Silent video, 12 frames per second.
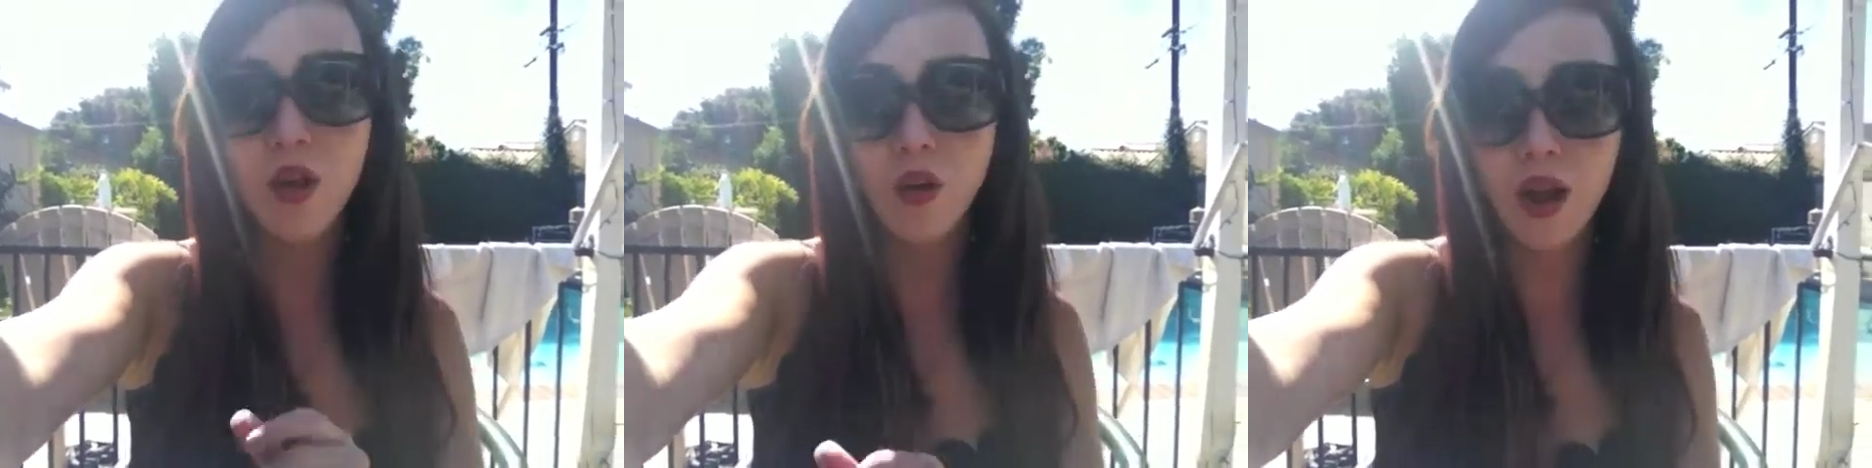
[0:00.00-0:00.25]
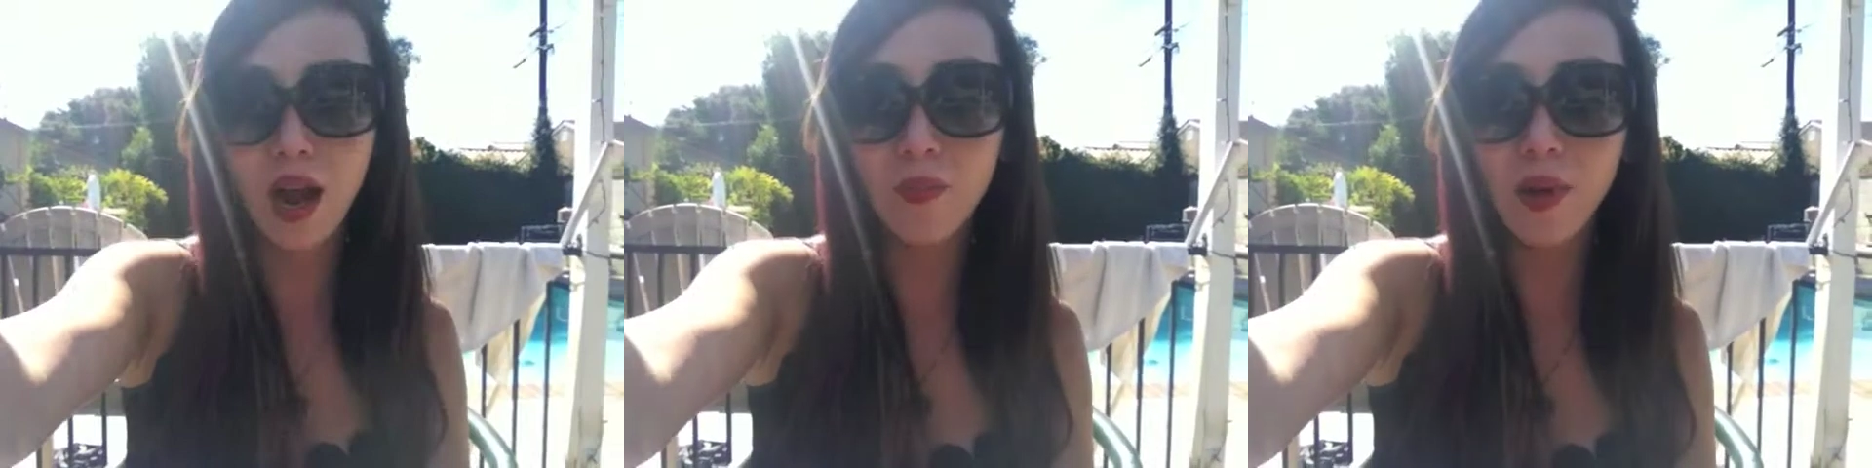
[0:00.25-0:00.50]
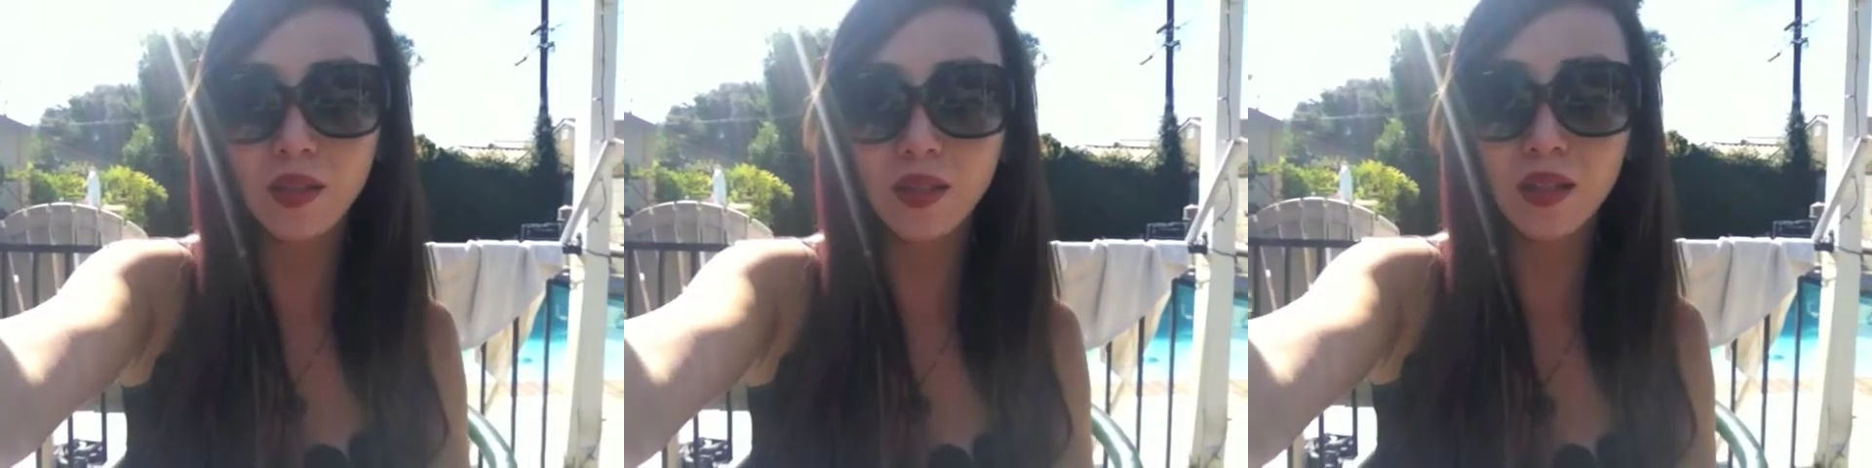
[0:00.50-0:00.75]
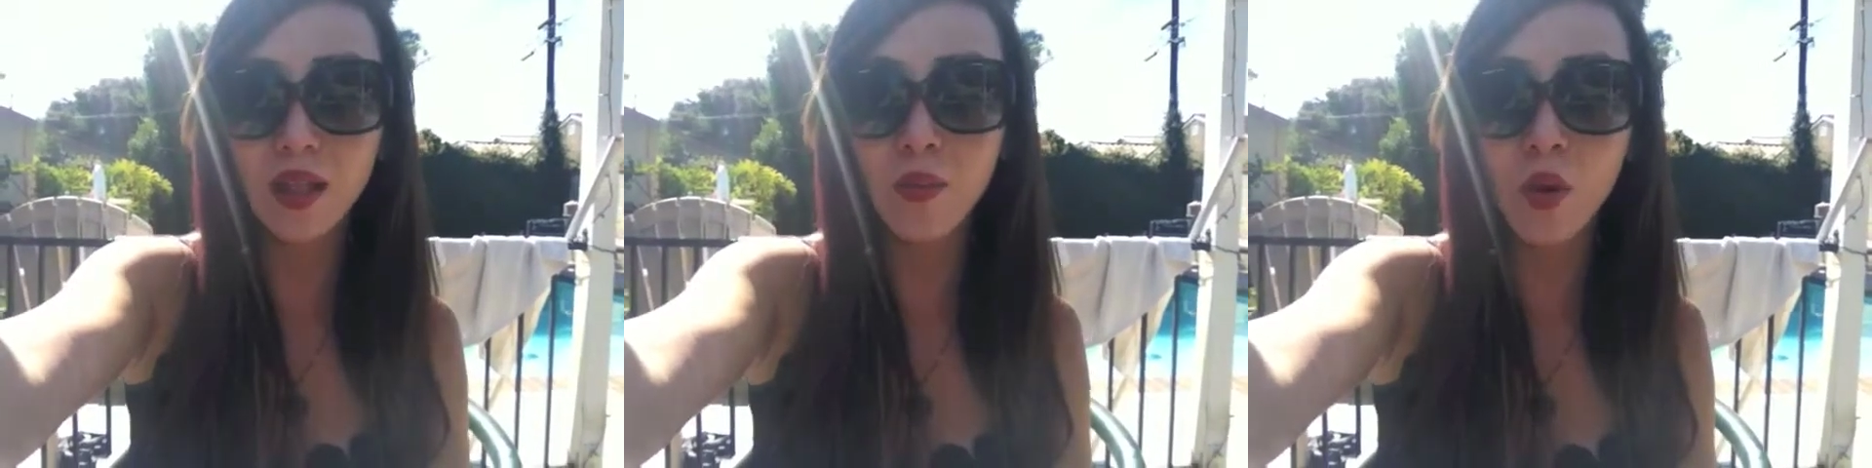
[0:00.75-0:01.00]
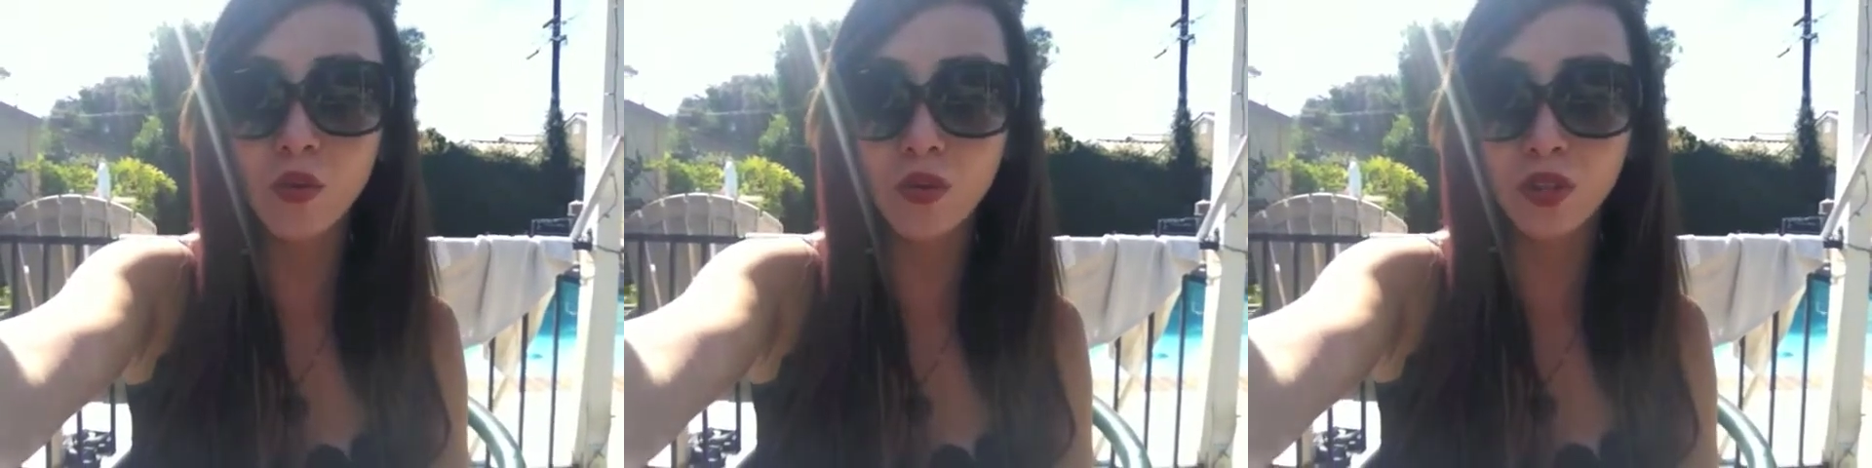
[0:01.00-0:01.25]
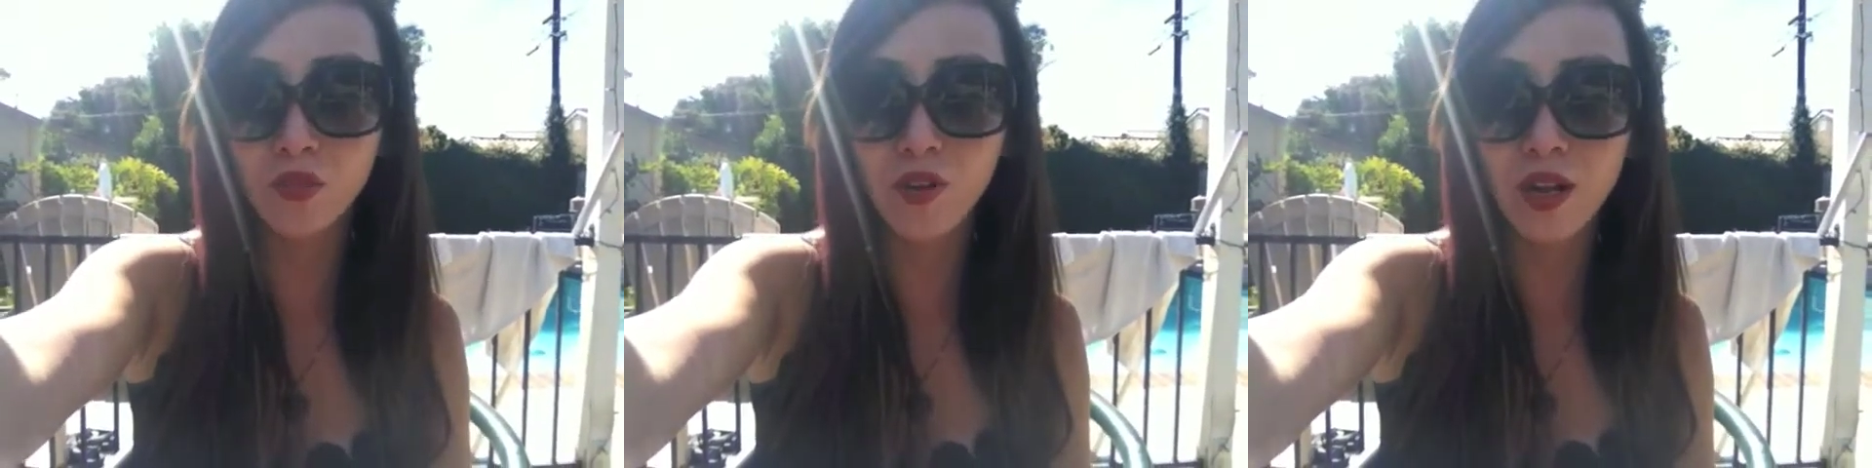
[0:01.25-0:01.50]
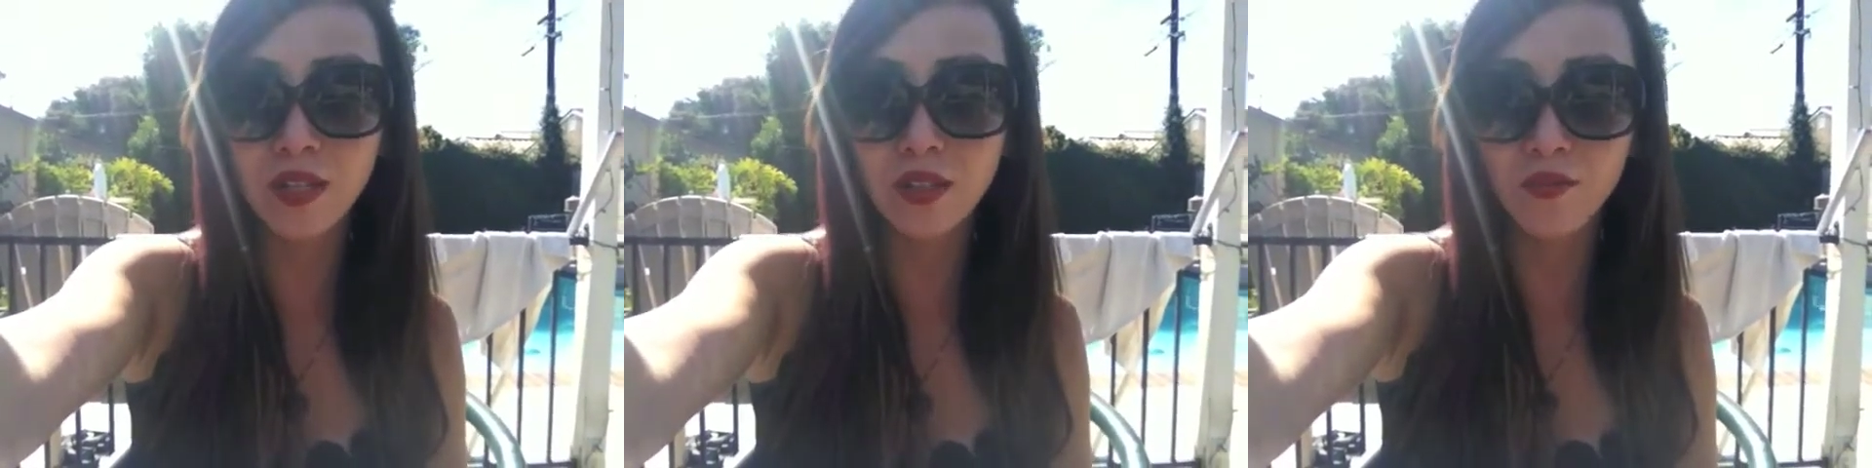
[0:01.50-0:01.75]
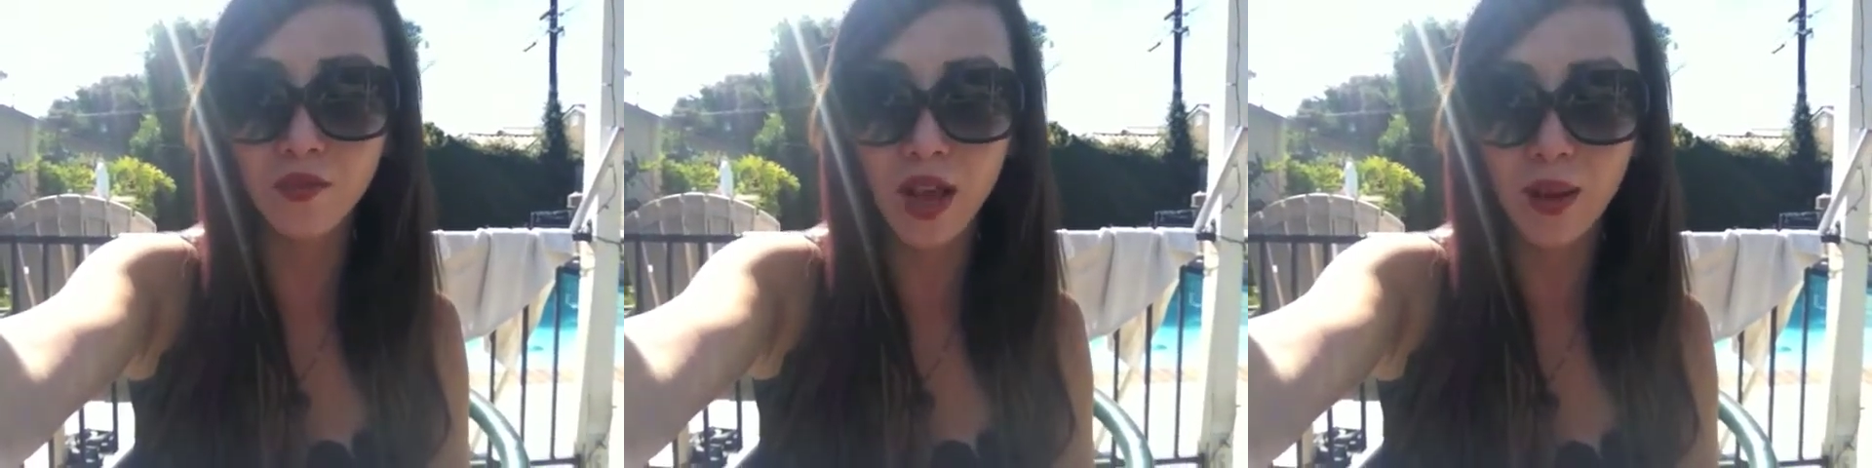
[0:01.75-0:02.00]
Or how about the club owner's friends
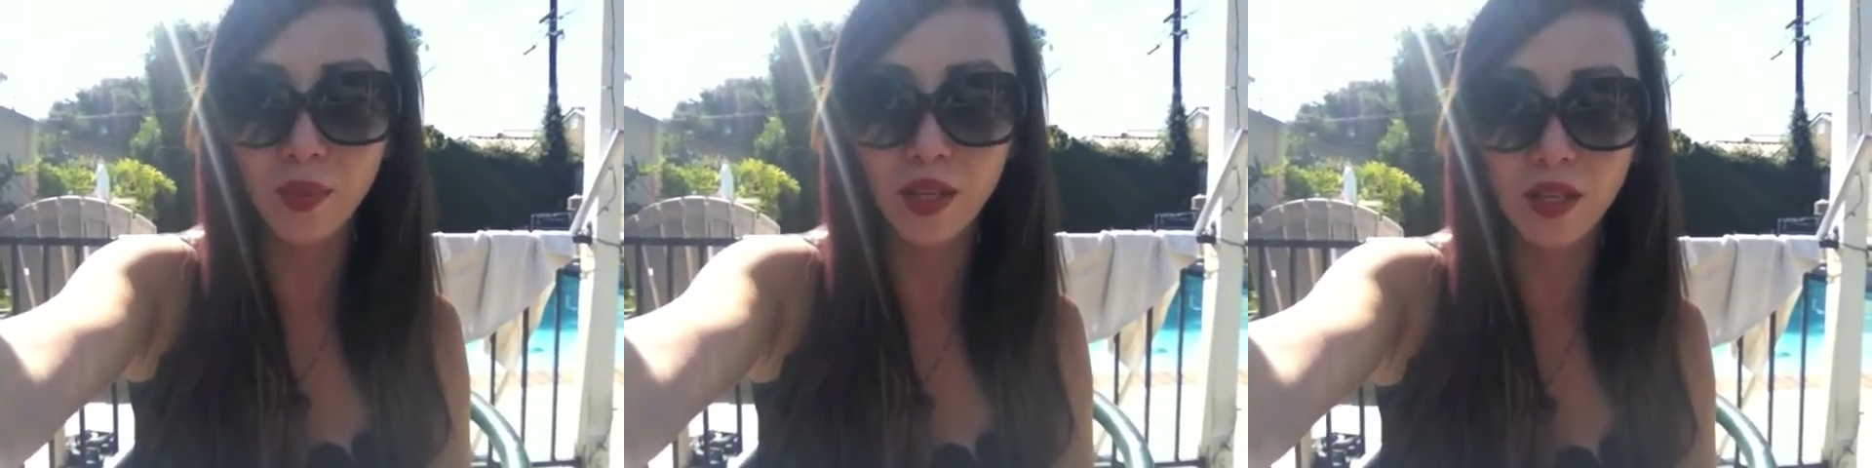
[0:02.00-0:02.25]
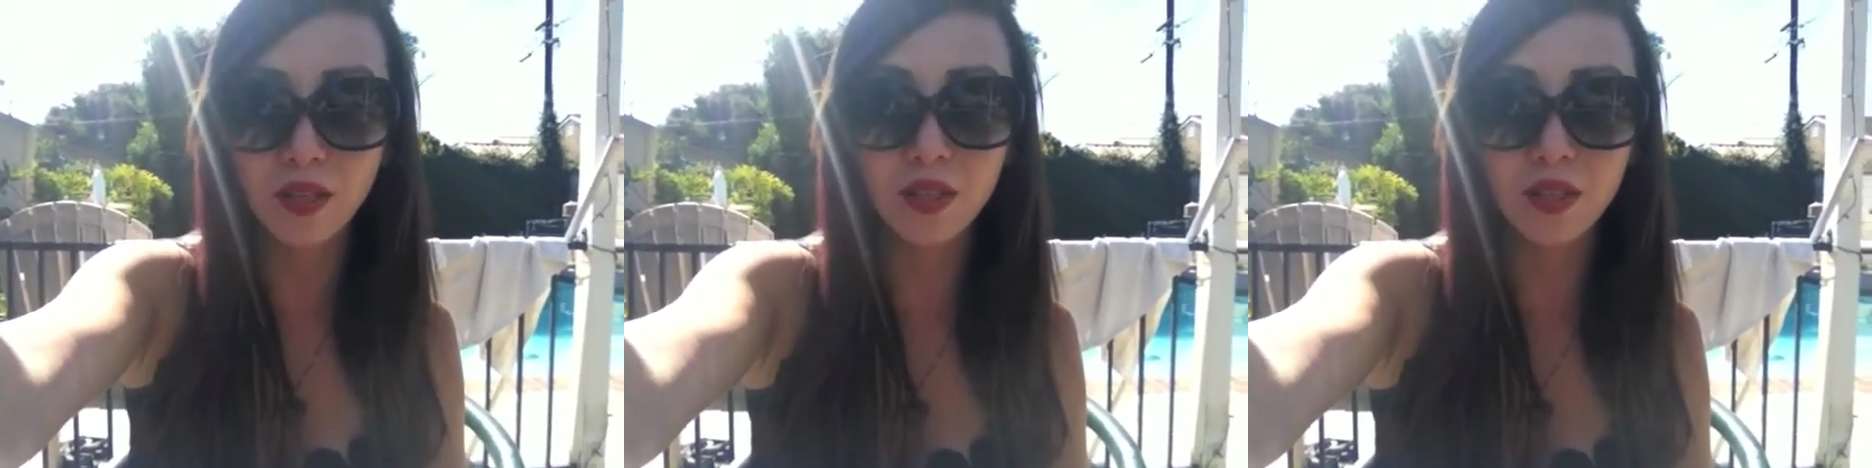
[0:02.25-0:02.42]
and family?